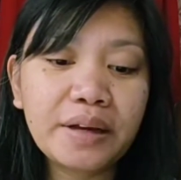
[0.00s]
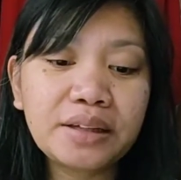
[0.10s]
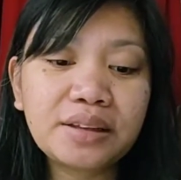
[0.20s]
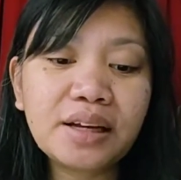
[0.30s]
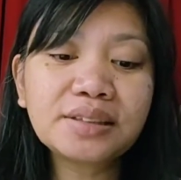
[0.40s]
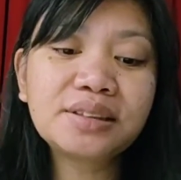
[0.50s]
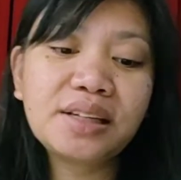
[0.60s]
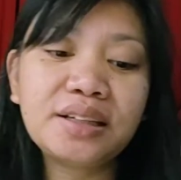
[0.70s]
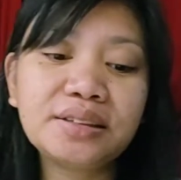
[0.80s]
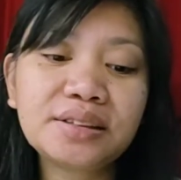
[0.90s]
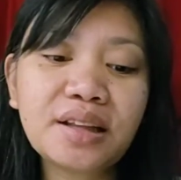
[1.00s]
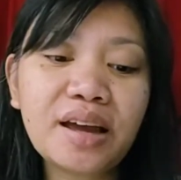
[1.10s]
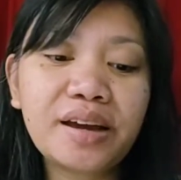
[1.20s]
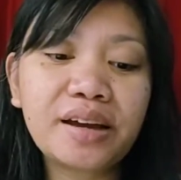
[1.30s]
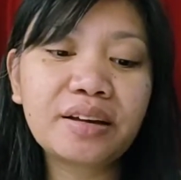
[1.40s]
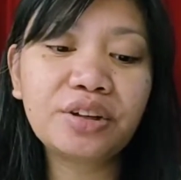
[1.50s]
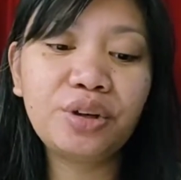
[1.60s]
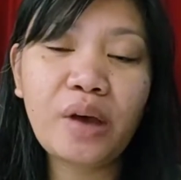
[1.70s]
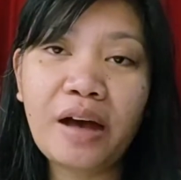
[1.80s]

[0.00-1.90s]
It does taste like you